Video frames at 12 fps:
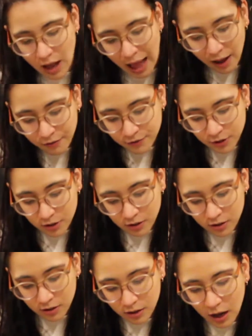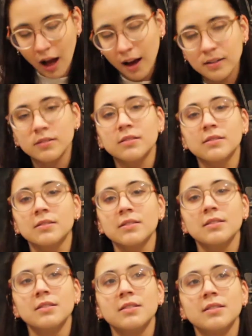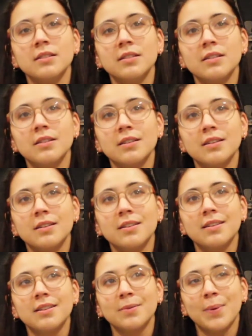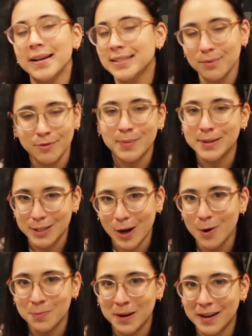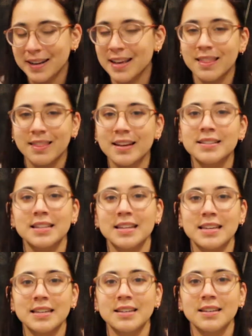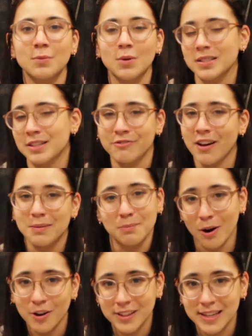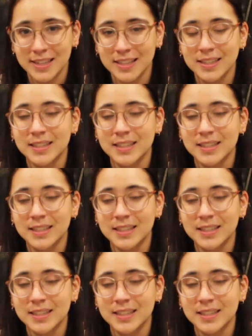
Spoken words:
after Kyle wakes up from his coma and he thinks that he wants to find Marley.